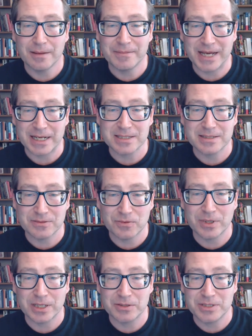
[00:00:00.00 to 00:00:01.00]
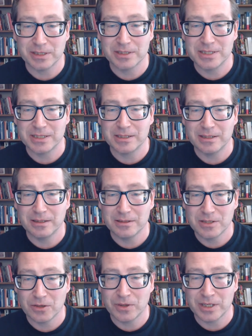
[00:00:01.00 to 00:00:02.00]
That's what a utility
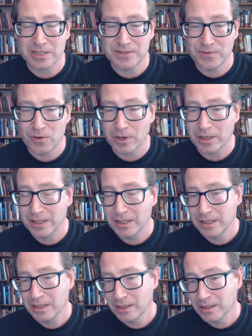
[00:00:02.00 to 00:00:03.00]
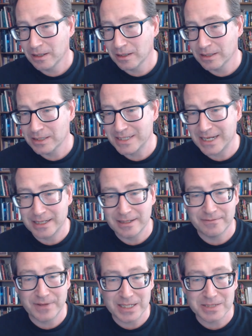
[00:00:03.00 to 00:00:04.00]
token is for. It's not an
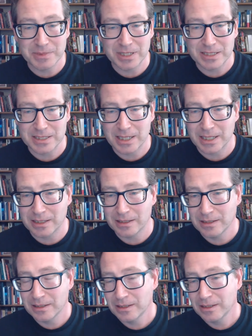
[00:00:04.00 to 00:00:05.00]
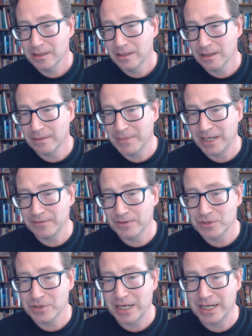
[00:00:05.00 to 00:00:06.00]
investment. It's not meant
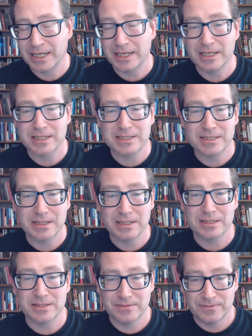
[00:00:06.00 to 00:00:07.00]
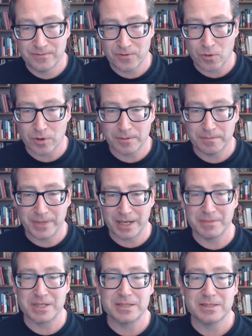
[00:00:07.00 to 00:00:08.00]
for trading. It's for
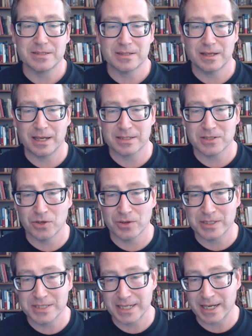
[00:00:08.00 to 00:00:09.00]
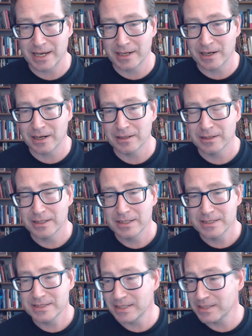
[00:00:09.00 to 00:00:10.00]
payments as currency on our
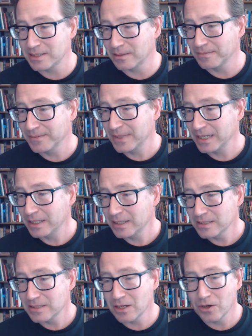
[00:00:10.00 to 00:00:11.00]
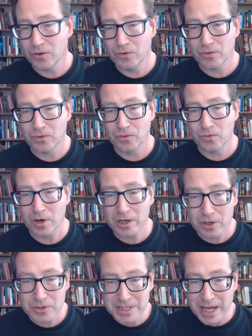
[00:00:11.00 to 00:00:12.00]
system. So what
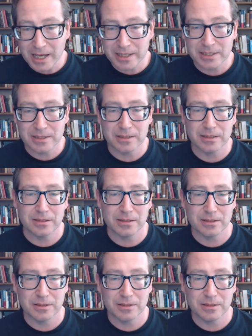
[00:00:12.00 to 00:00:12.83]
goes on in the